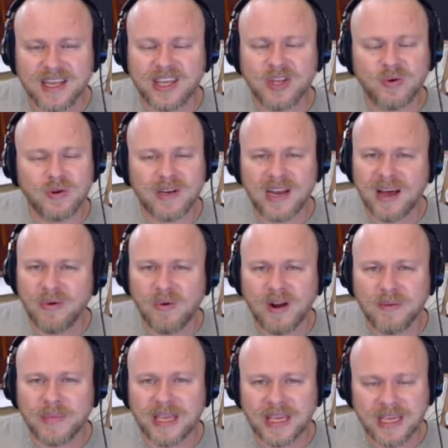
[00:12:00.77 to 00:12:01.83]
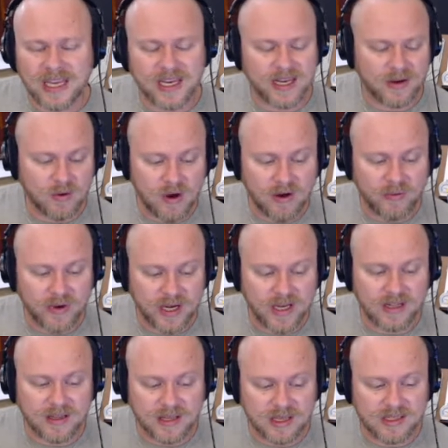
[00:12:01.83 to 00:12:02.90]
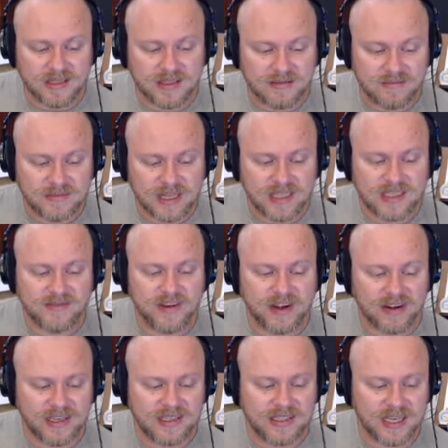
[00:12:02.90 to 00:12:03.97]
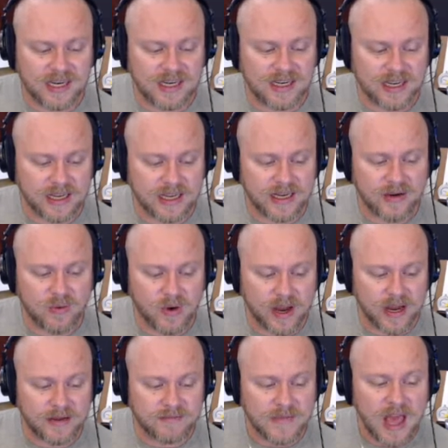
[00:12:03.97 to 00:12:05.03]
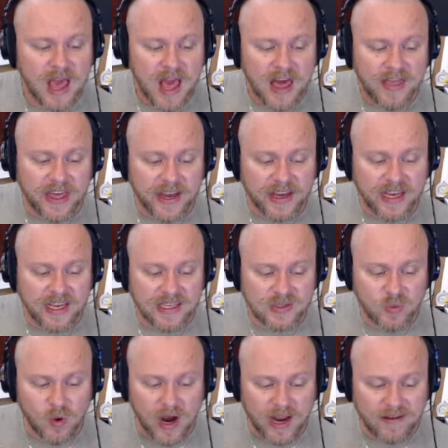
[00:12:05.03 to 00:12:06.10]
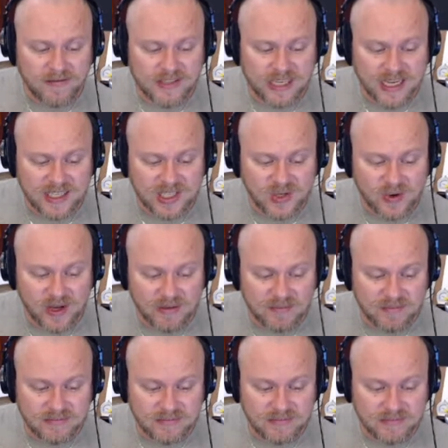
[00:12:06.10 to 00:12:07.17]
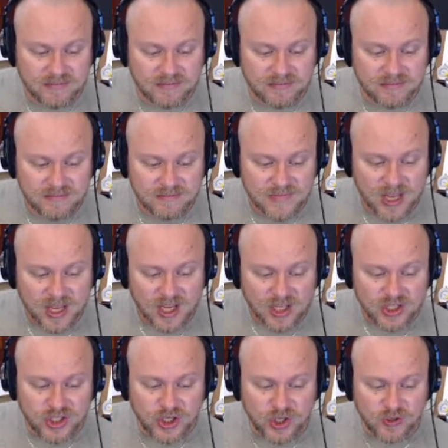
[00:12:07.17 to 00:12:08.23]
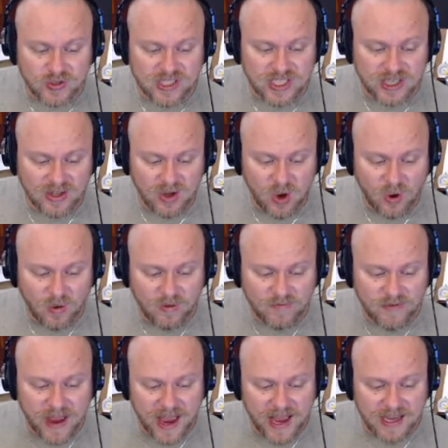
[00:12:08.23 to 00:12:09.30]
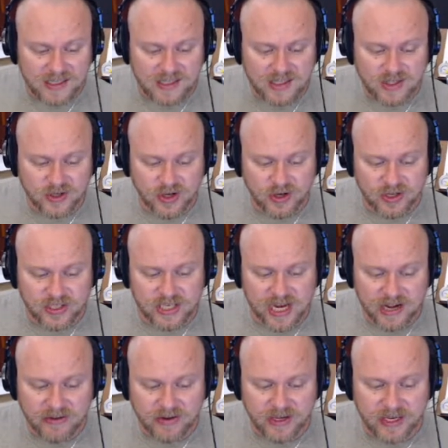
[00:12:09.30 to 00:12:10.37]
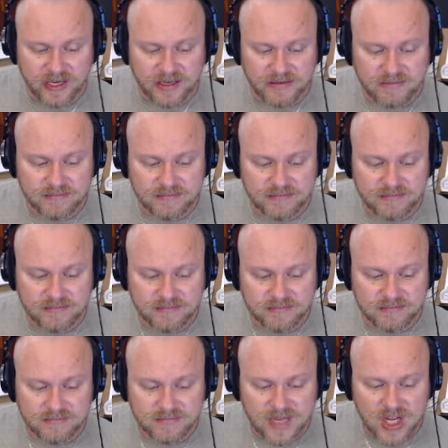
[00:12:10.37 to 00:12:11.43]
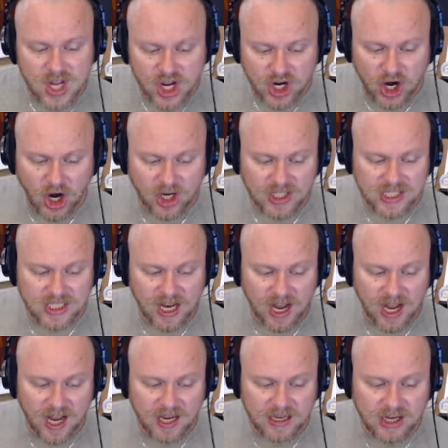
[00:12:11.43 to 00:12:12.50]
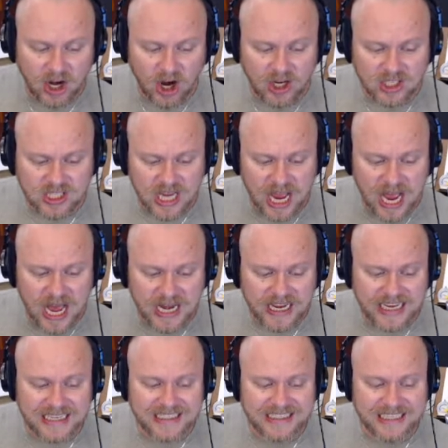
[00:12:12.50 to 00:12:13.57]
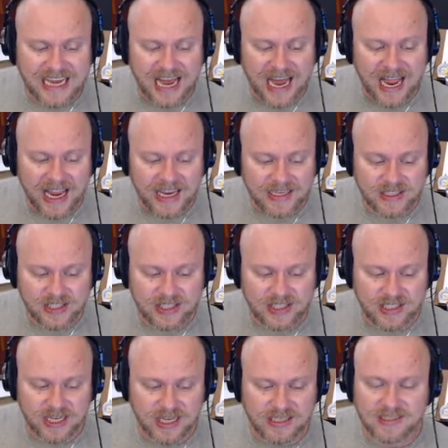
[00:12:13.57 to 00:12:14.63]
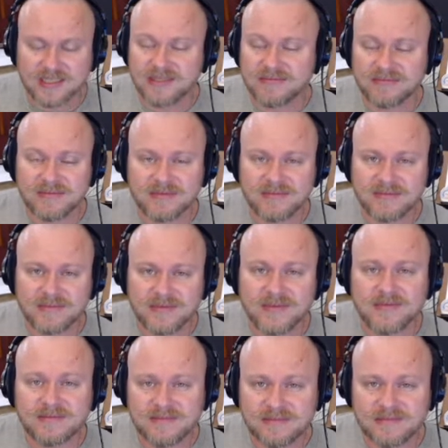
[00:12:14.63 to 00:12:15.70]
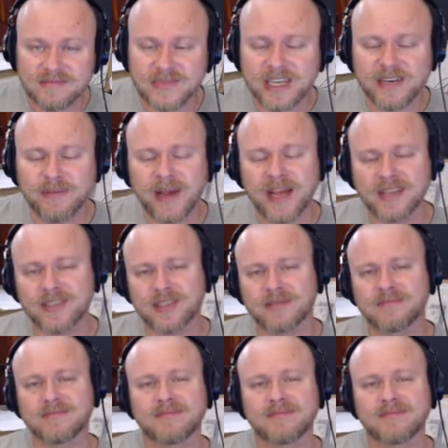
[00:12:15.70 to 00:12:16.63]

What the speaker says: you would not want to be eating while reading this. It's very sickening in a way. Then his wife said to him, "Do you still hold fast to your integrity? Curse God and die," she says. Can you imagine?